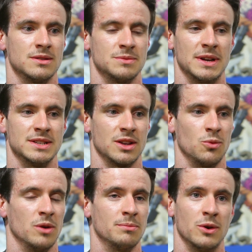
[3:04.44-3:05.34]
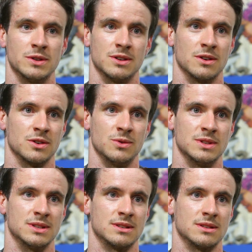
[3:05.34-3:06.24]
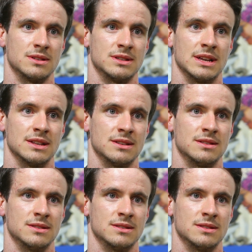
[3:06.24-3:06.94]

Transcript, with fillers: there's basically one postdoc who was set